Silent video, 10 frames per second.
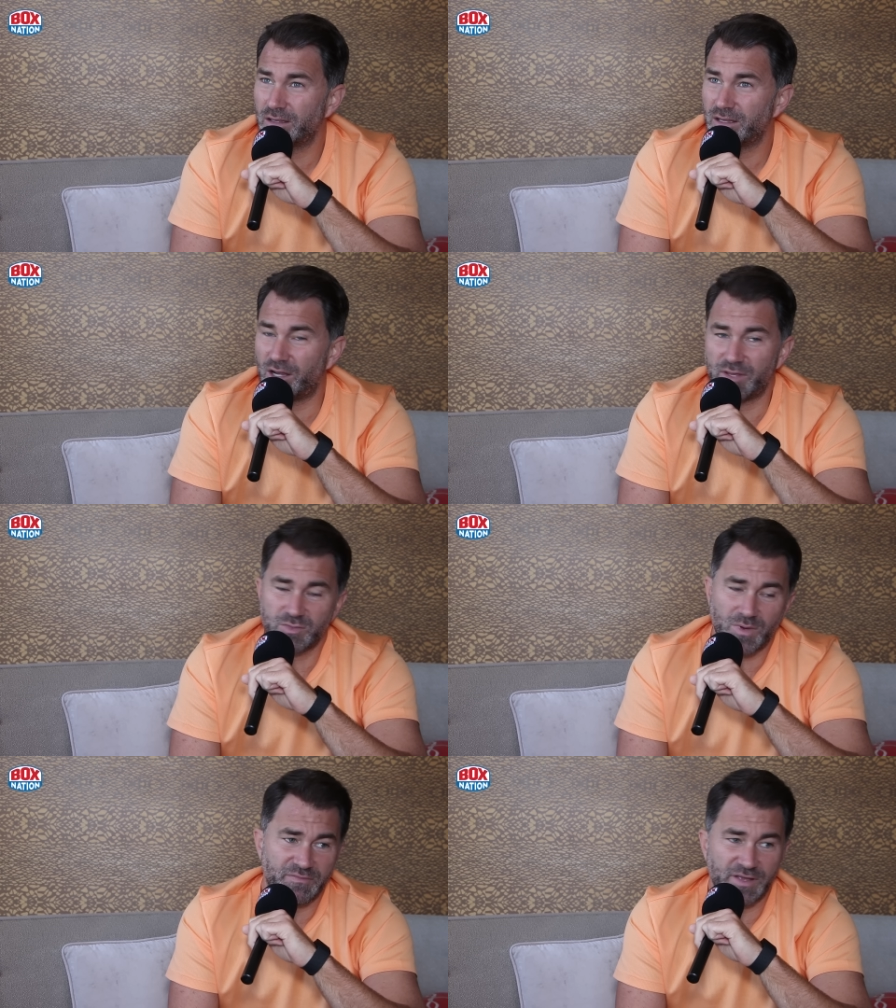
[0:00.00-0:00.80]
You know, there's
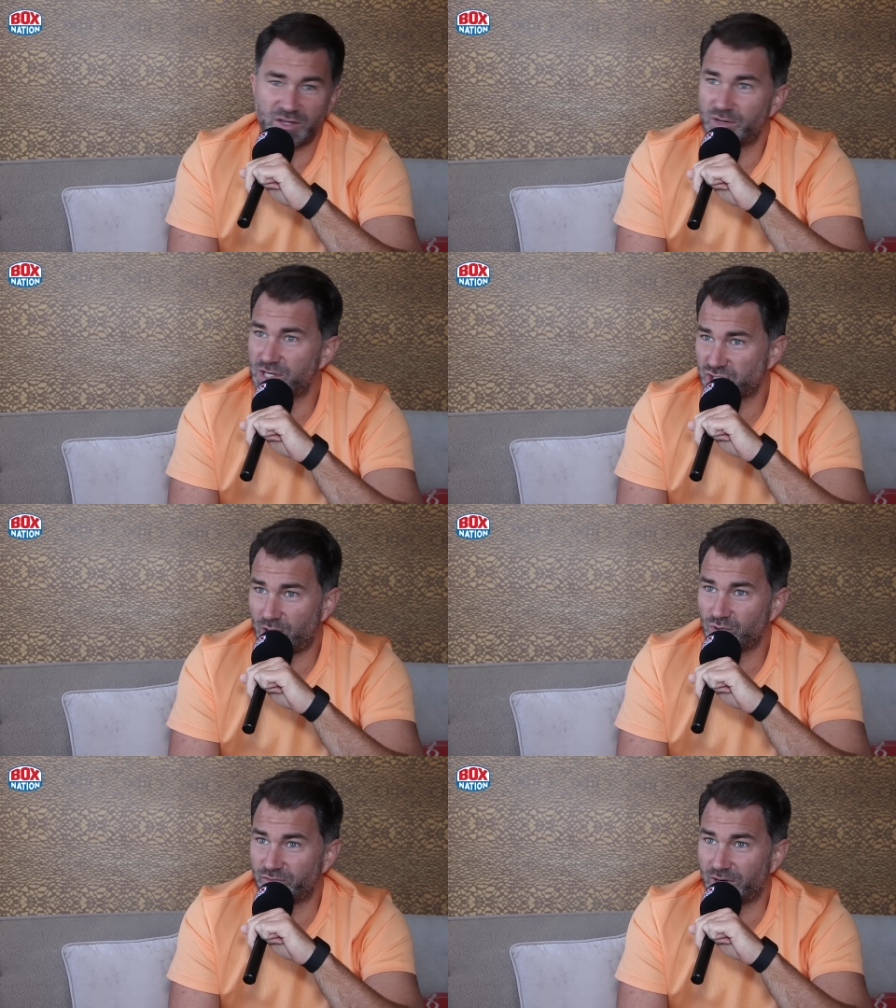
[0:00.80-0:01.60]
one thing doing a
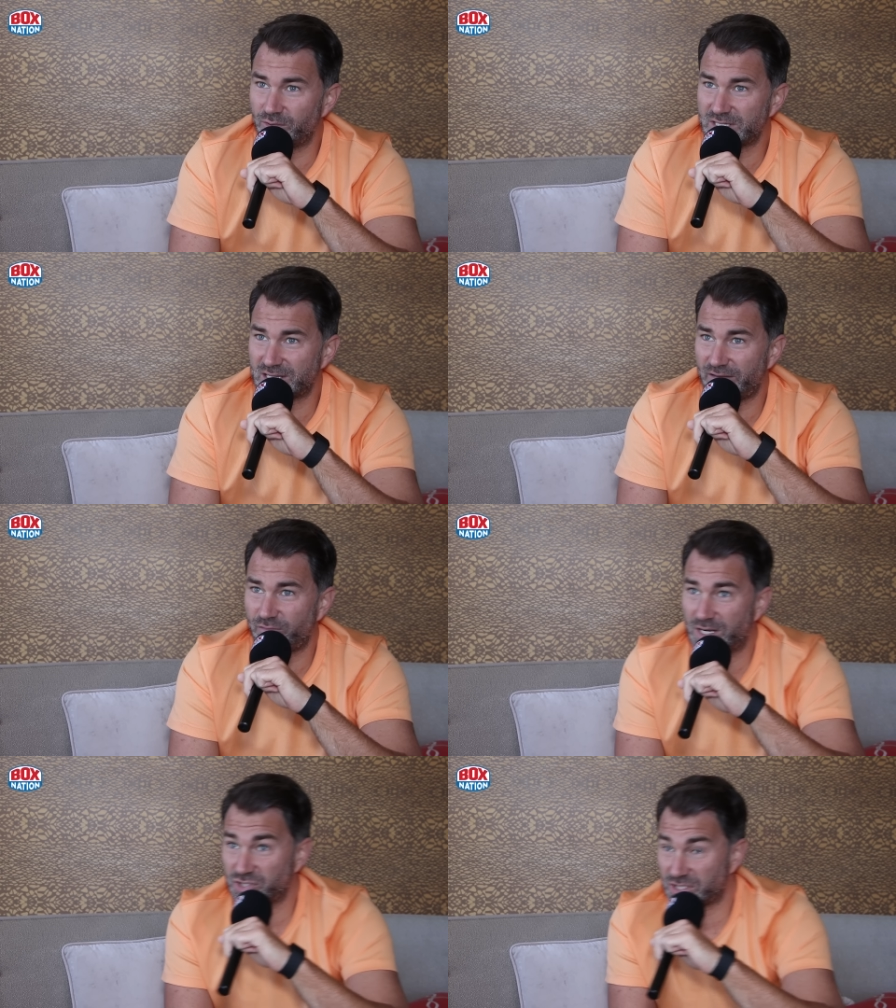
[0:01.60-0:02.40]
shoulder roll, there's another
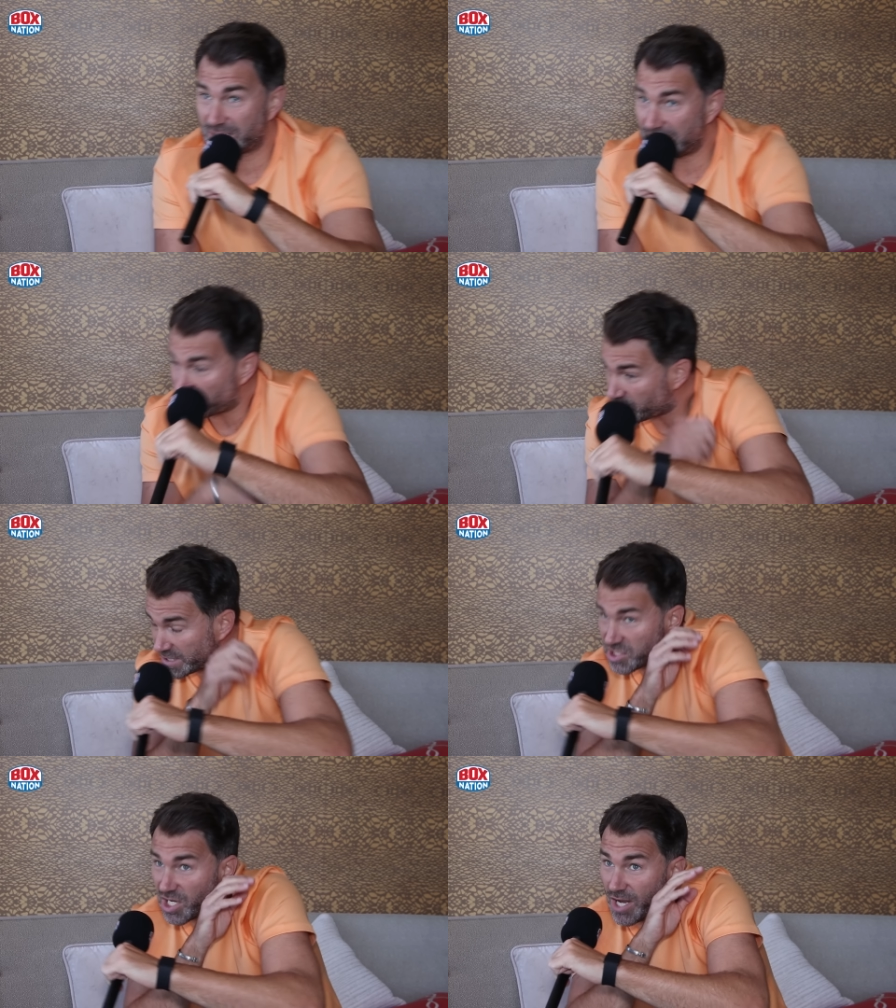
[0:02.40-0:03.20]
one just literally
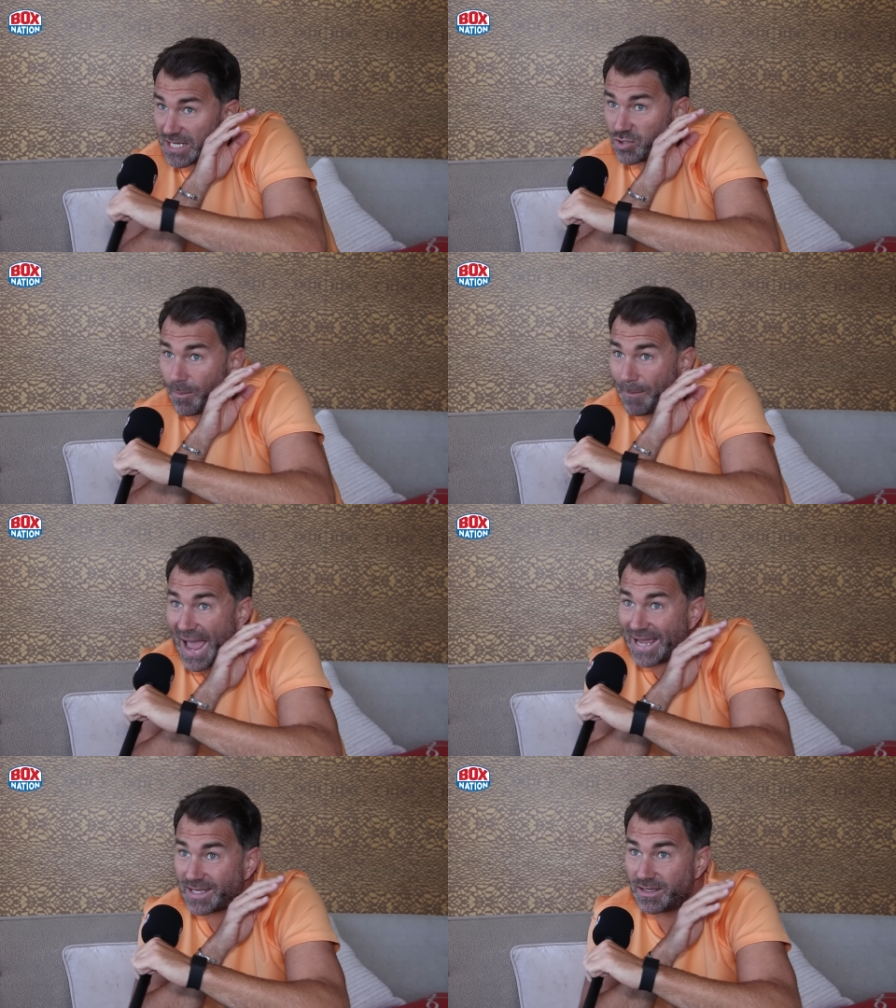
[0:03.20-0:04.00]
turning your
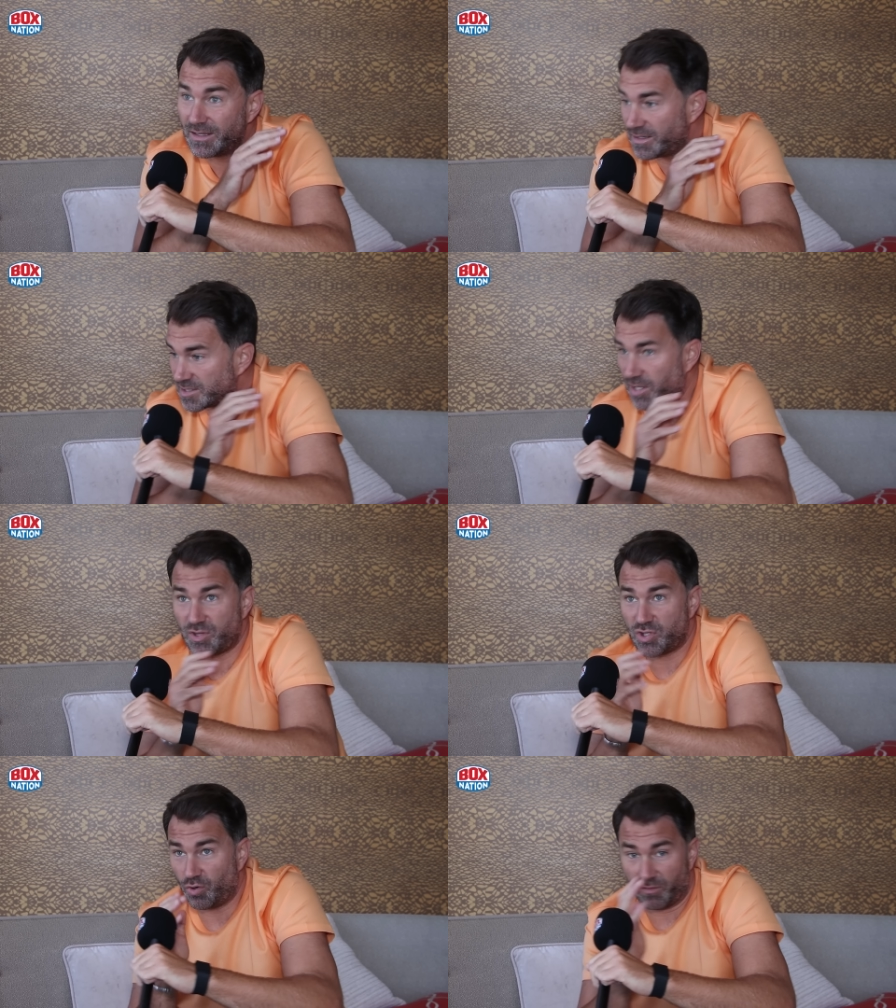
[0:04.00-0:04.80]
back so
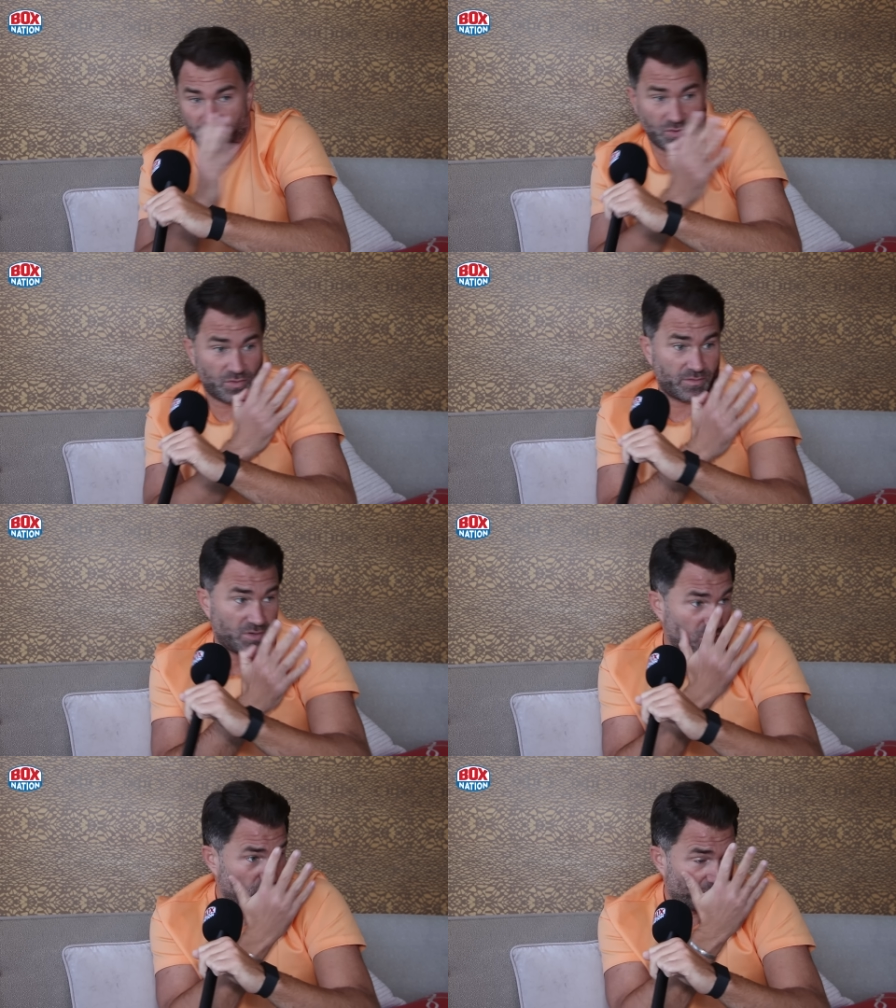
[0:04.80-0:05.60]
that your your
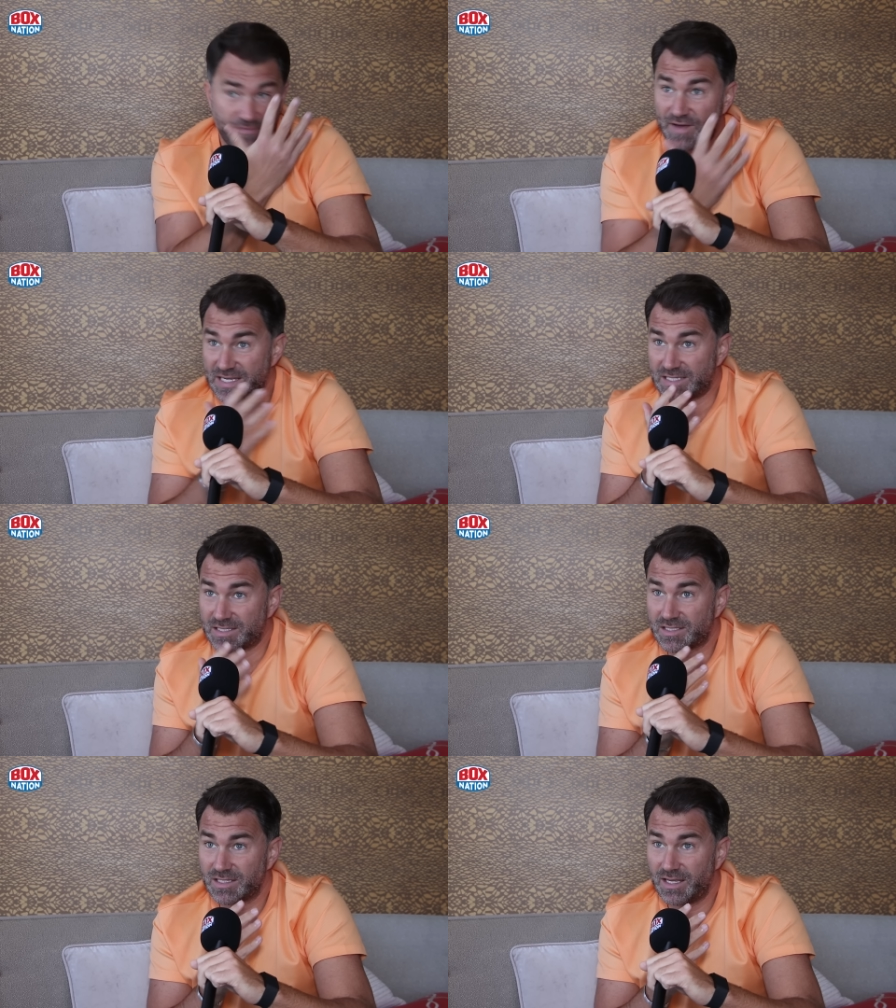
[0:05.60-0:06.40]
your
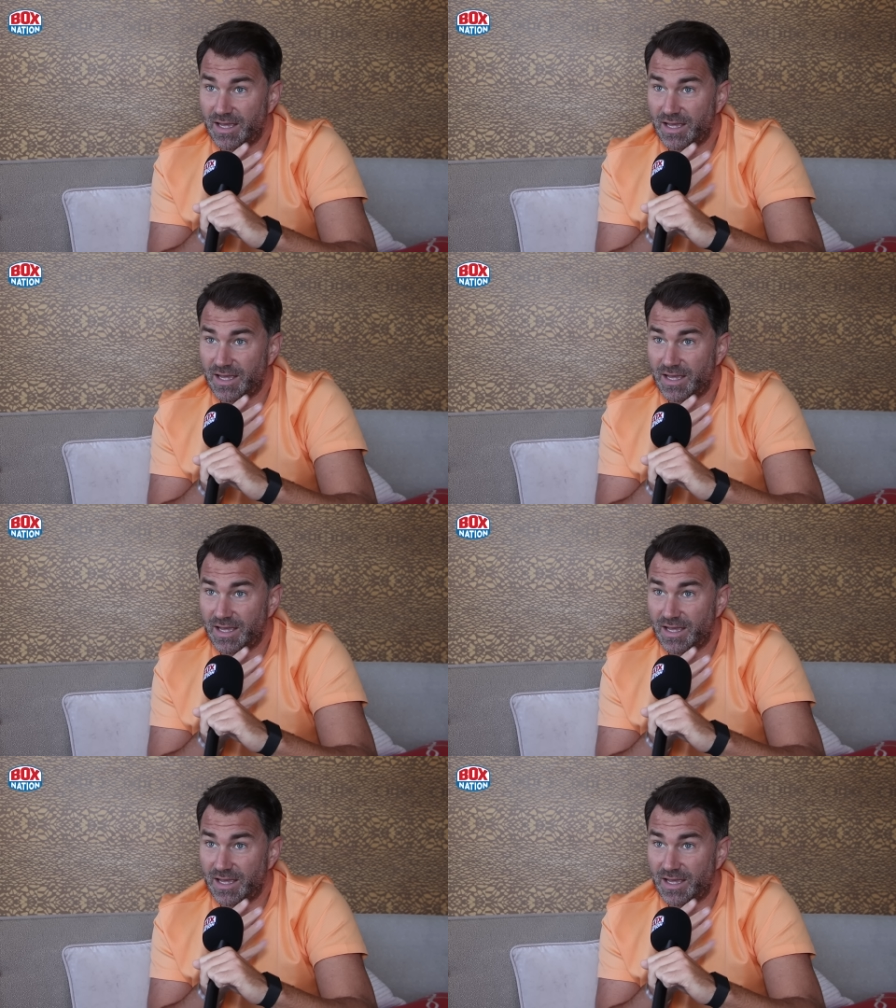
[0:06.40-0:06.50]
face